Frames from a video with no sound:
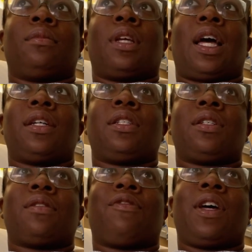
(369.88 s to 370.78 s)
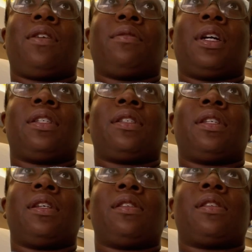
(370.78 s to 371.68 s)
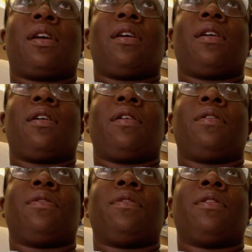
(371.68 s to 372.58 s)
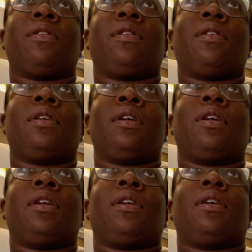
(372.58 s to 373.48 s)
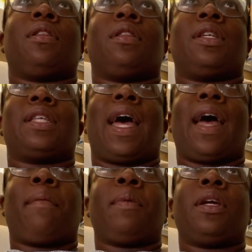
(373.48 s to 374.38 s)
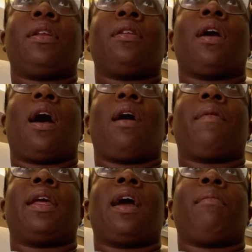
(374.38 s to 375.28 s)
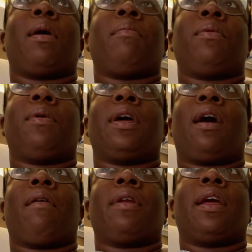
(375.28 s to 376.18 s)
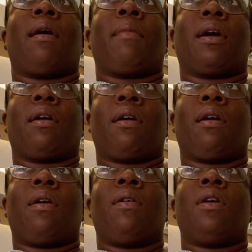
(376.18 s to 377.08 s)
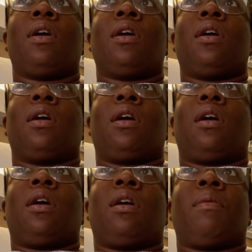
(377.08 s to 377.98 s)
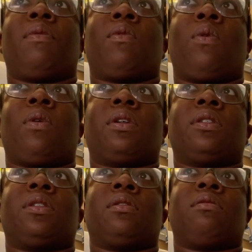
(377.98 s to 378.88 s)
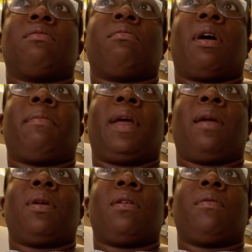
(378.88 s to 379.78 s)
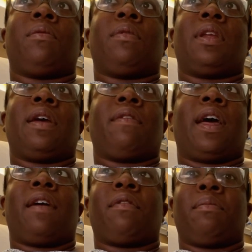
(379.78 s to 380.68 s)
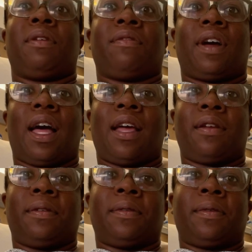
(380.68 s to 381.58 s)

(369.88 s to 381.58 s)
I just felt a sense of this happened. I already got my boy, I already got my girl. Of course, my baby will never ever be forgotten.